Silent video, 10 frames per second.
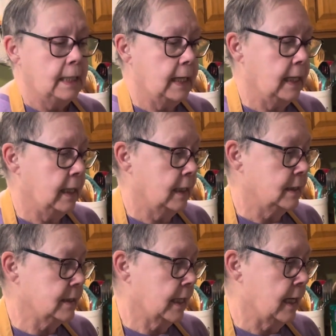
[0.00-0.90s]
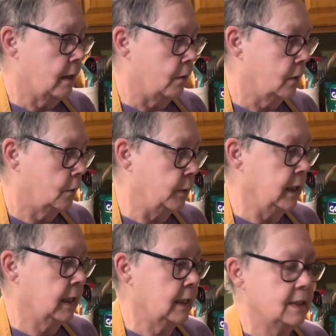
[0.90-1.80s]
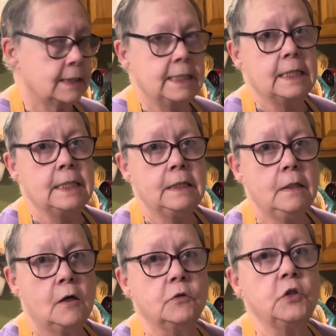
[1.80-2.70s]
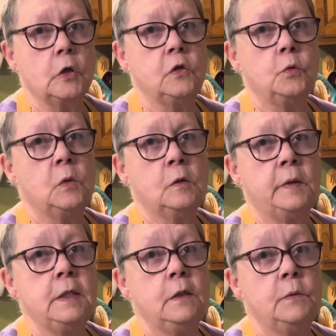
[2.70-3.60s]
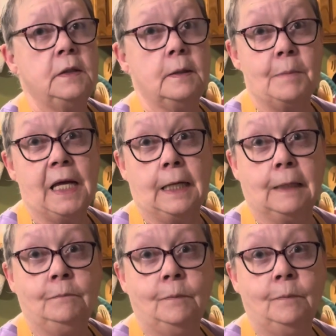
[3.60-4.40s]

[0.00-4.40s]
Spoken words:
And when it gets done, I'll show you what we do with the bacon.